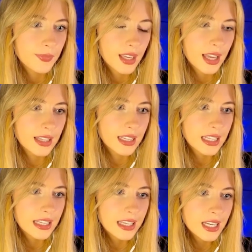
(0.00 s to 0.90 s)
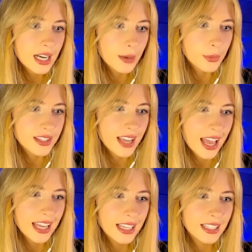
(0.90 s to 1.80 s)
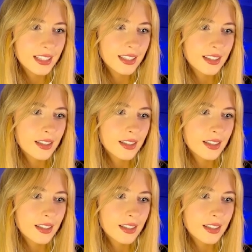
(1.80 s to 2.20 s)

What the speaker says: And then here I would take,